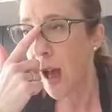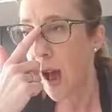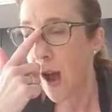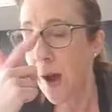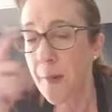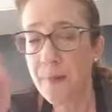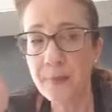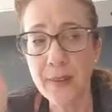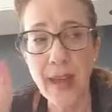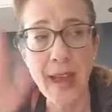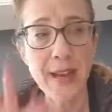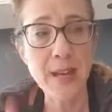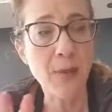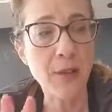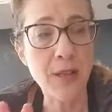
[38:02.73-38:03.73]

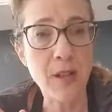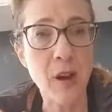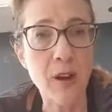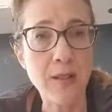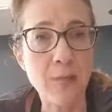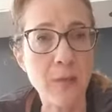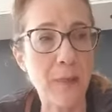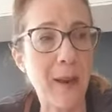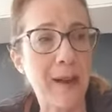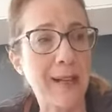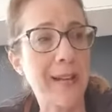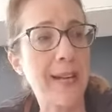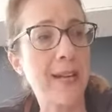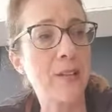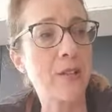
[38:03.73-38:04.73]
Anybody that asked me about
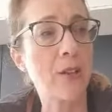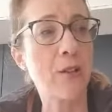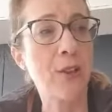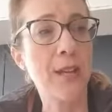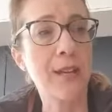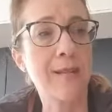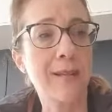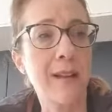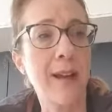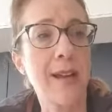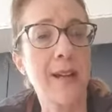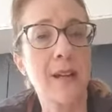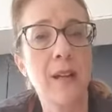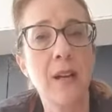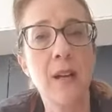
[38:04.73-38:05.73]
kits, so things like
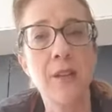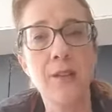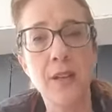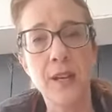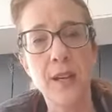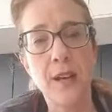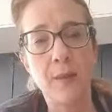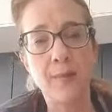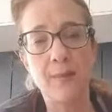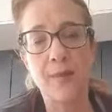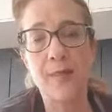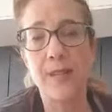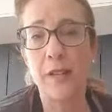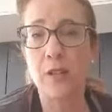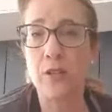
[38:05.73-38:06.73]
the
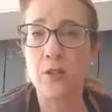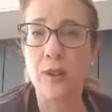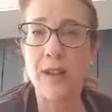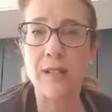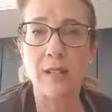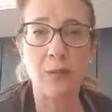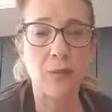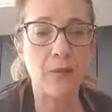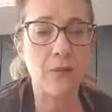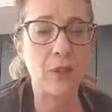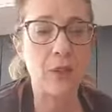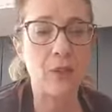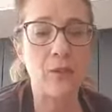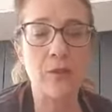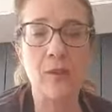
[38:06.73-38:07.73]
silicone trays that we've
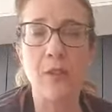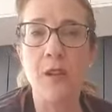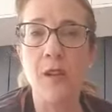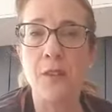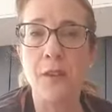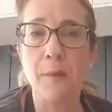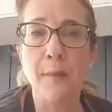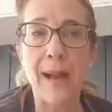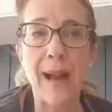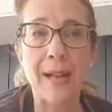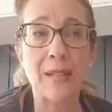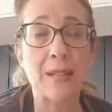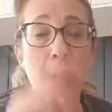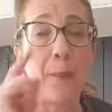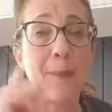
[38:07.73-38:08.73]
used, the
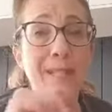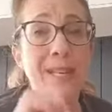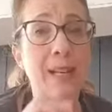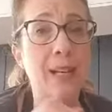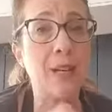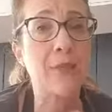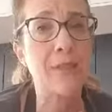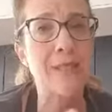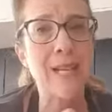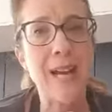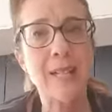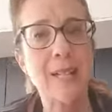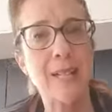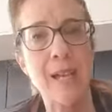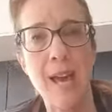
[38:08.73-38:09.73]
mats, and particularly for
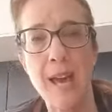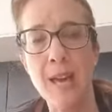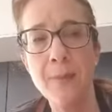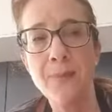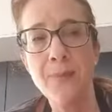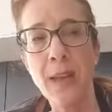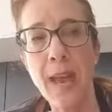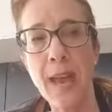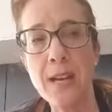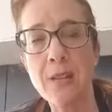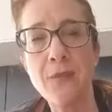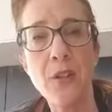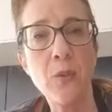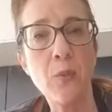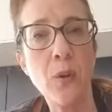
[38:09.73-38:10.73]
Saturday, and
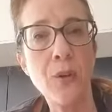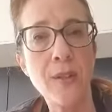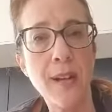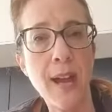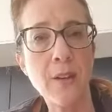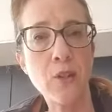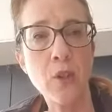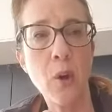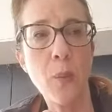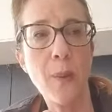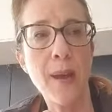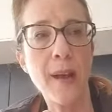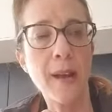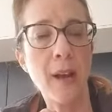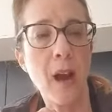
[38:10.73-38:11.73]
if you want to get
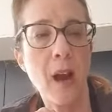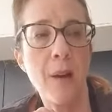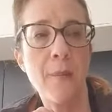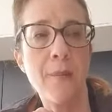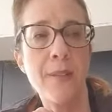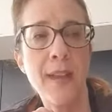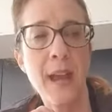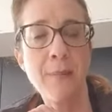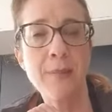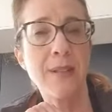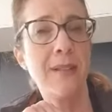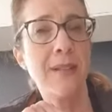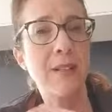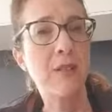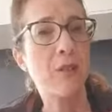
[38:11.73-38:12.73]
chopping, the
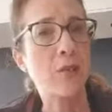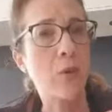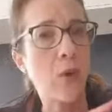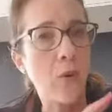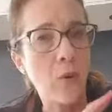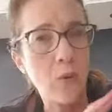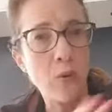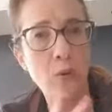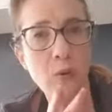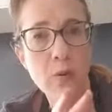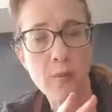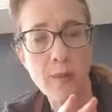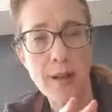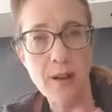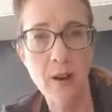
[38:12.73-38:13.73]
Amazon list has got all
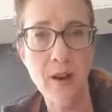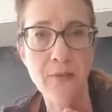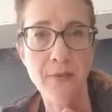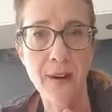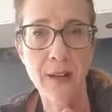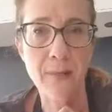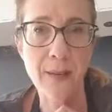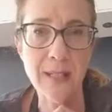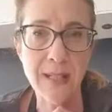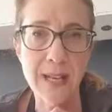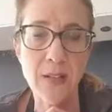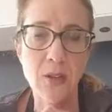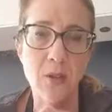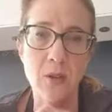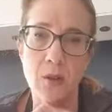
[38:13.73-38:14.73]
my knife
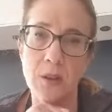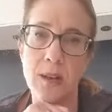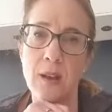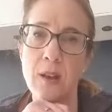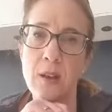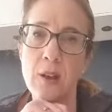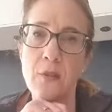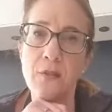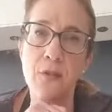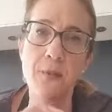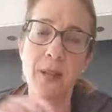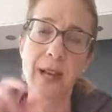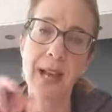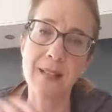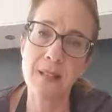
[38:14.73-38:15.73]
recommendations on it, from the
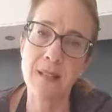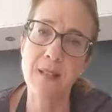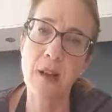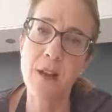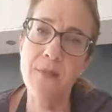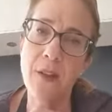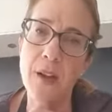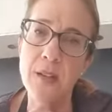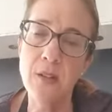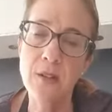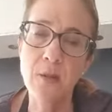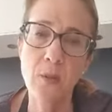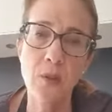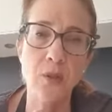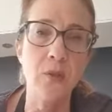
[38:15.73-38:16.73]
lettuce knife that I use
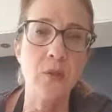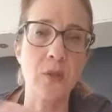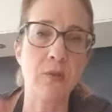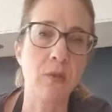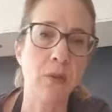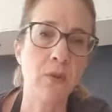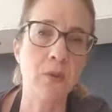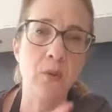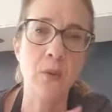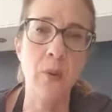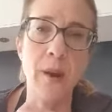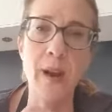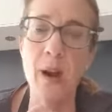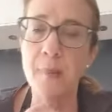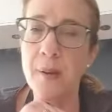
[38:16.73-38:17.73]
with the 2-year-olds all the
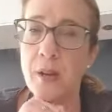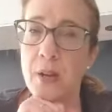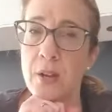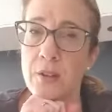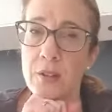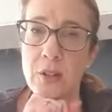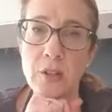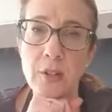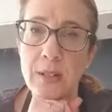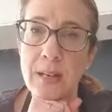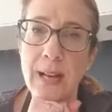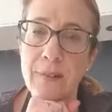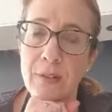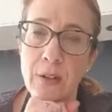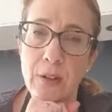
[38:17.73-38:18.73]
way up. So you can
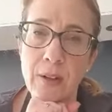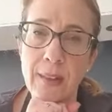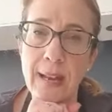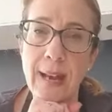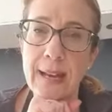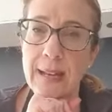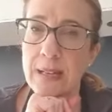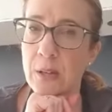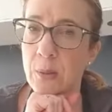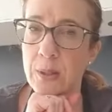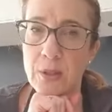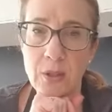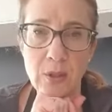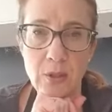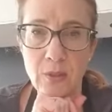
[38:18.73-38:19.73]
have a look at that, and any
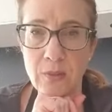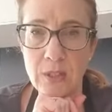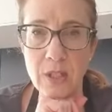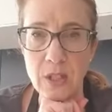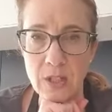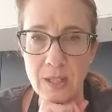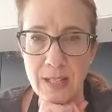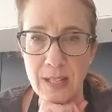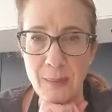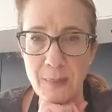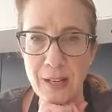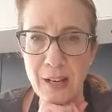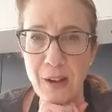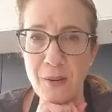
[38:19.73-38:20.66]
questions, obviously, just let me know.